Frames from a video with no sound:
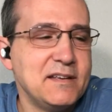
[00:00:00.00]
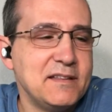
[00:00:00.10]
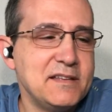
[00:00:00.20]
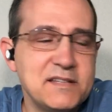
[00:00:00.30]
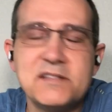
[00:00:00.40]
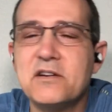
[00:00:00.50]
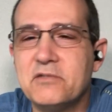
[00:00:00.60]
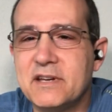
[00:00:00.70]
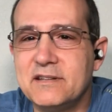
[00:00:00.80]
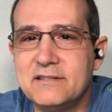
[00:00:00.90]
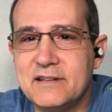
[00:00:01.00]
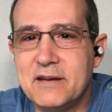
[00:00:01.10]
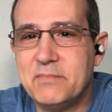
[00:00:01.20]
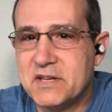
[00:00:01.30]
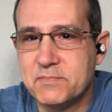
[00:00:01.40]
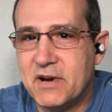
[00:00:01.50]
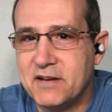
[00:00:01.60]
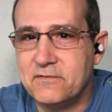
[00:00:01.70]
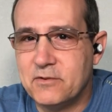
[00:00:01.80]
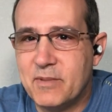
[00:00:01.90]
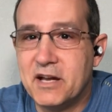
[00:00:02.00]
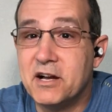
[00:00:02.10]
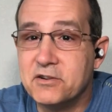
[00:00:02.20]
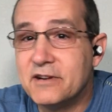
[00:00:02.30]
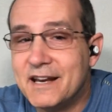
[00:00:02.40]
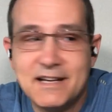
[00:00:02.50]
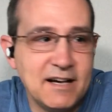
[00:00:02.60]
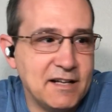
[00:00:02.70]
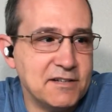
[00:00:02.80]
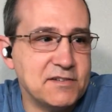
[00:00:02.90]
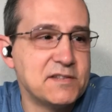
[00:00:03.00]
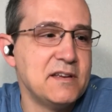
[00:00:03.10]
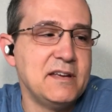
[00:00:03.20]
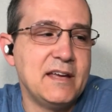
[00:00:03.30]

This is going at Best Buy for about $180,